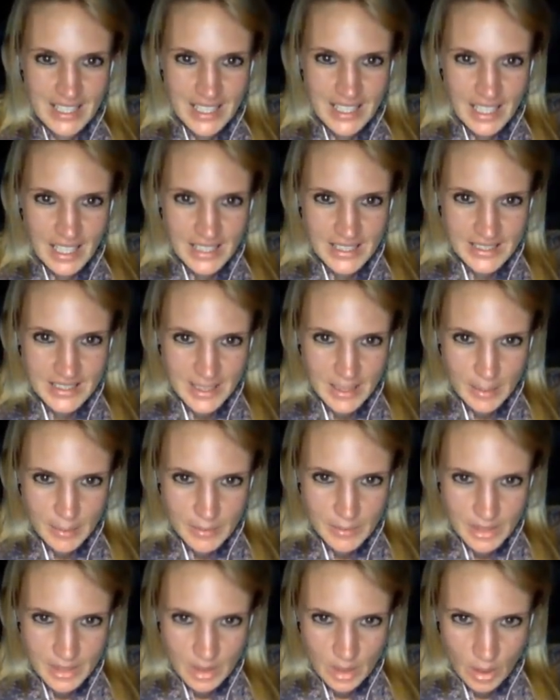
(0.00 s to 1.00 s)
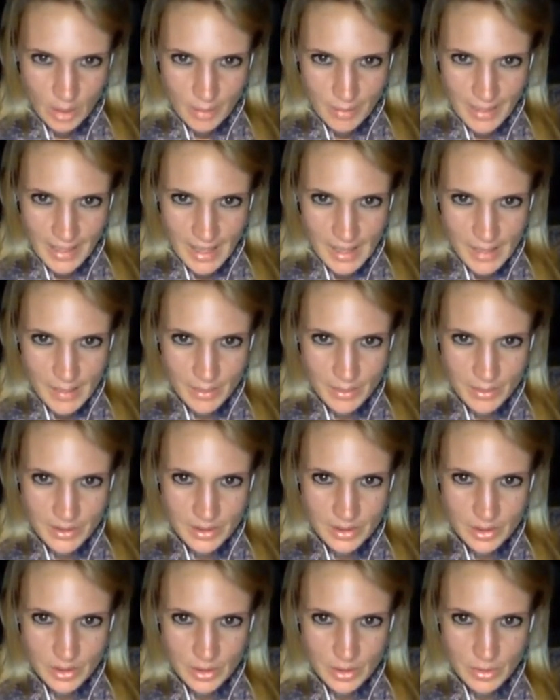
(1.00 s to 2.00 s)
I seem to not be able
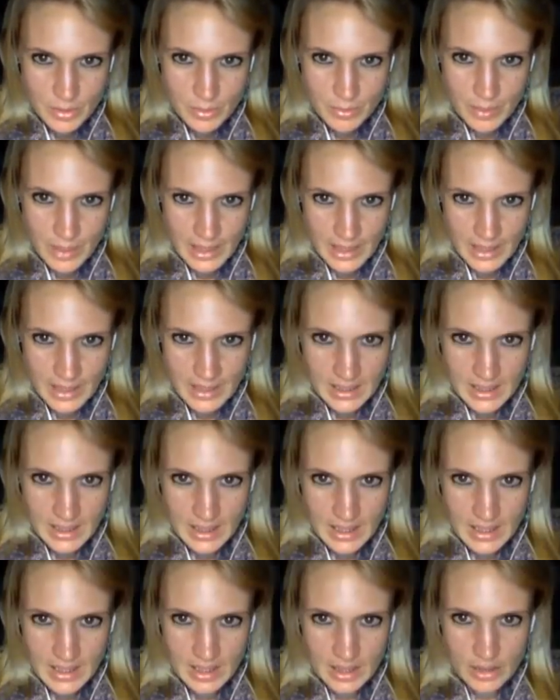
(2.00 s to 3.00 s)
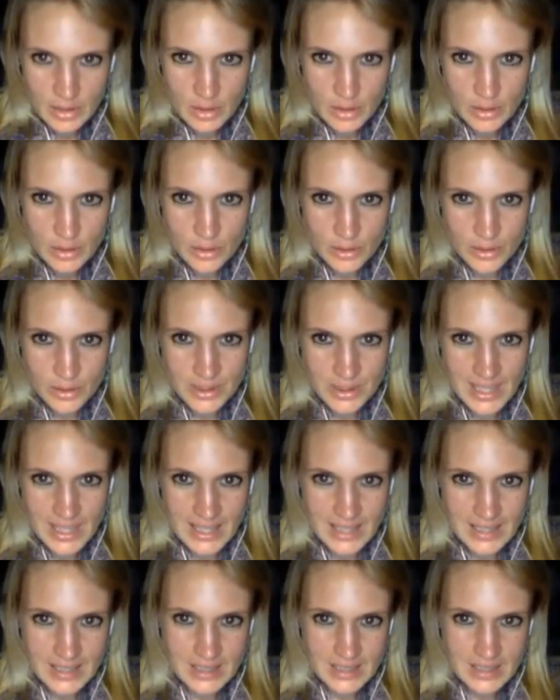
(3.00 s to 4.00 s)
to be in the neutral
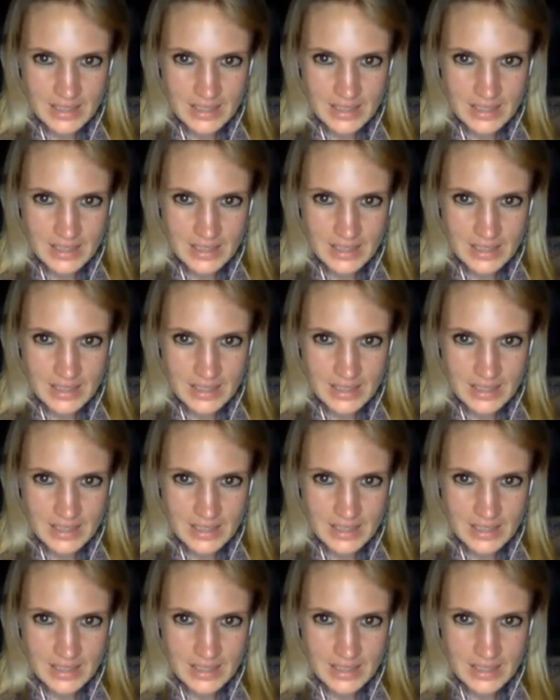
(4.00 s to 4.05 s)
state.